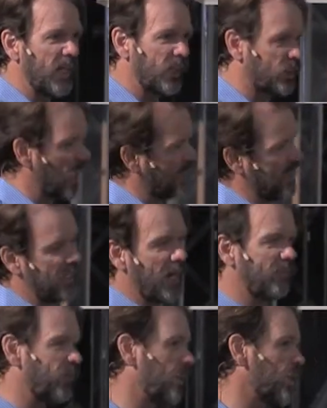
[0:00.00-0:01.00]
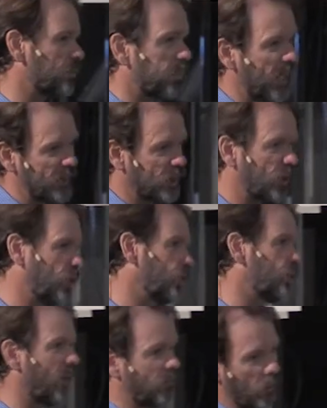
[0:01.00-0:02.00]
It's like get up from this place, get
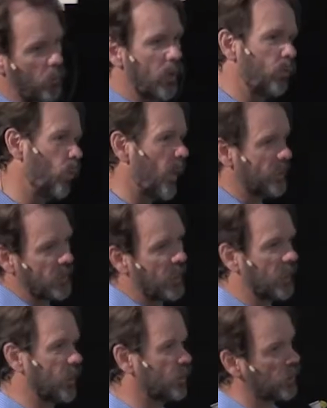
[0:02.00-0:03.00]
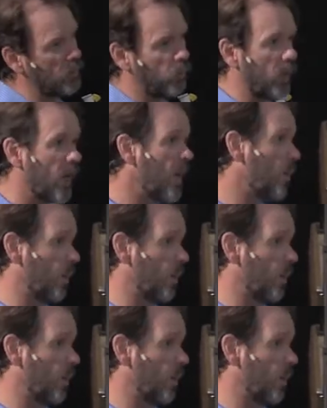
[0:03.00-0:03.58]
yourself a one-way ticket to somewhere